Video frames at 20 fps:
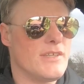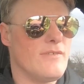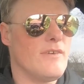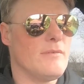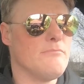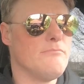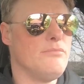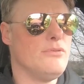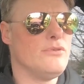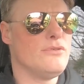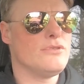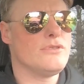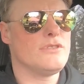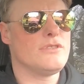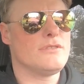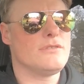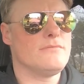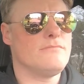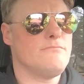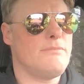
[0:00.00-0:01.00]
a
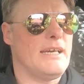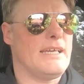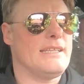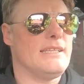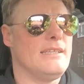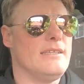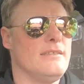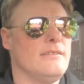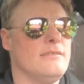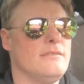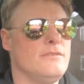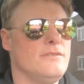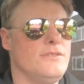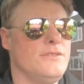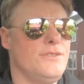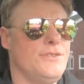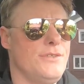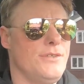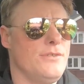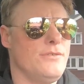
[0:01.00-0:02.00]
boost pedal?
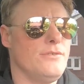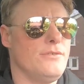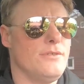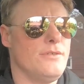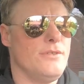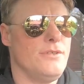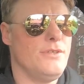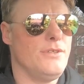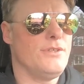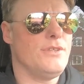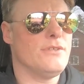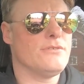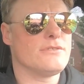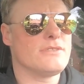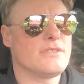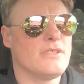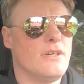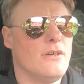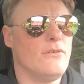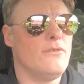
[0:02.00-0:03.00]
You don't
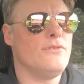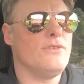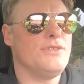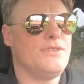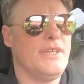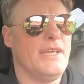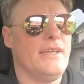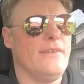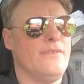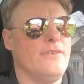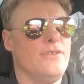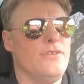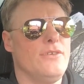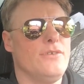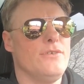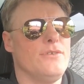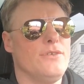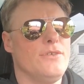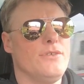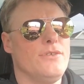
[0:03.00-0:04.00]
hold it
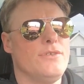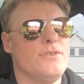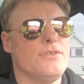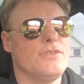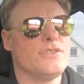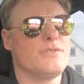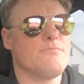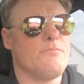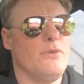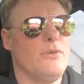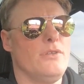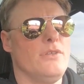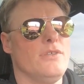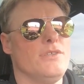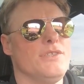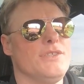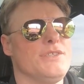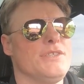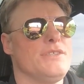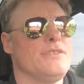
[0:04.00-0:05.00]
in, you just pull on
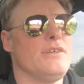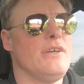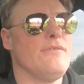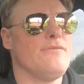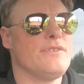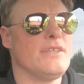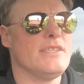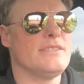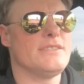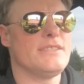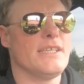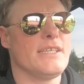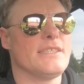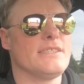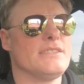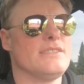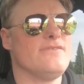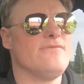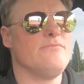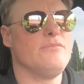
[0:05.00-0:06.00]
it and you have 10
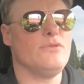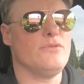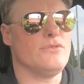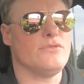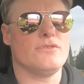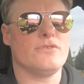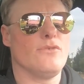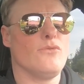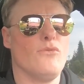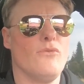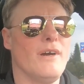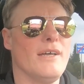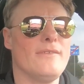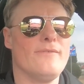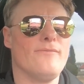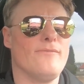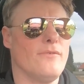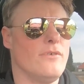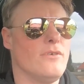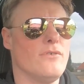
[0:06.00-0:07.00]
seconds of boost. What
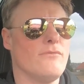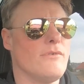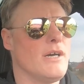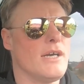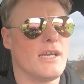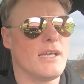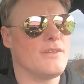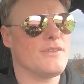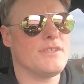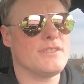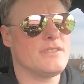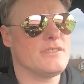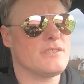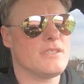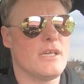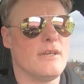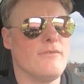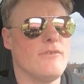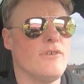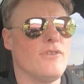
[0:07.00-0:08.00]
for? Why can't I just
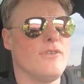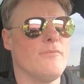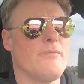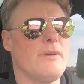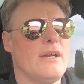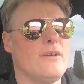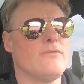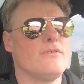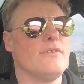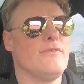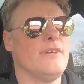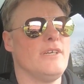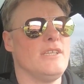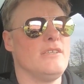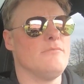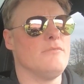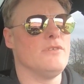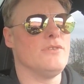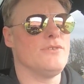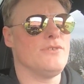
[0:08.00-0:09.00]
have all the power
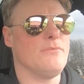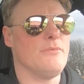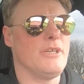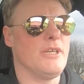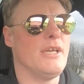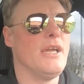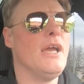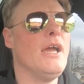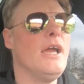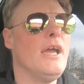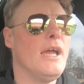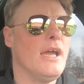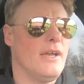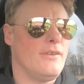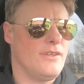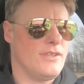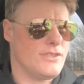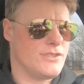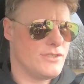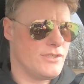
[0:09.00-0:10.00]
available to me and
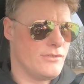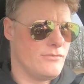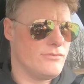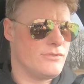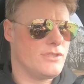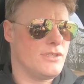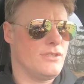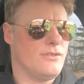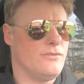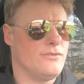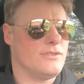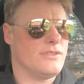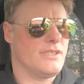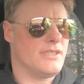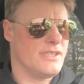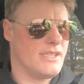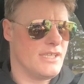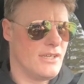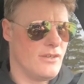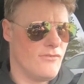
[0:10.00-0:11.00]
then choose to use it
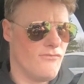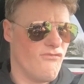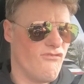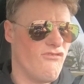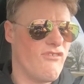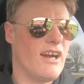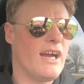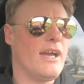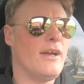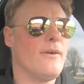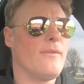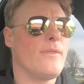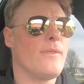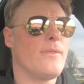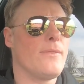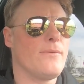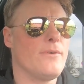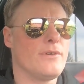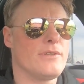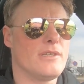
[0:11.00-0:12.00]
via
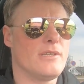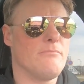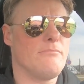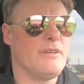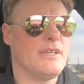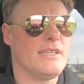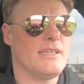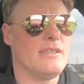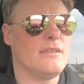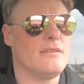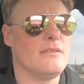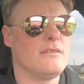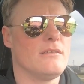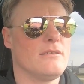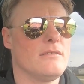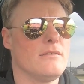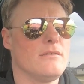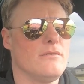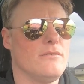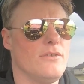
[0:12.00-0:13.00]
the throttle pedal
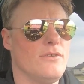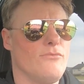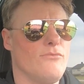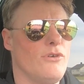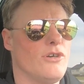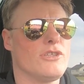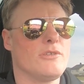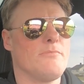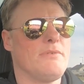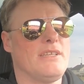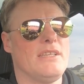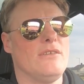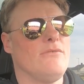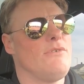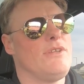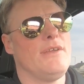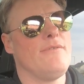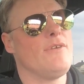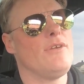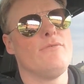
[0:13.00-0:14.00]
or the watt pedal or
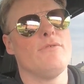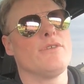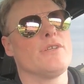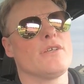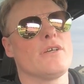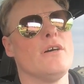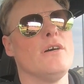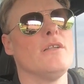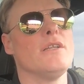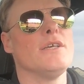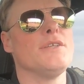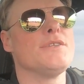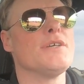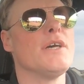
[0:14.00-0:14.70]
whatever you want to call it,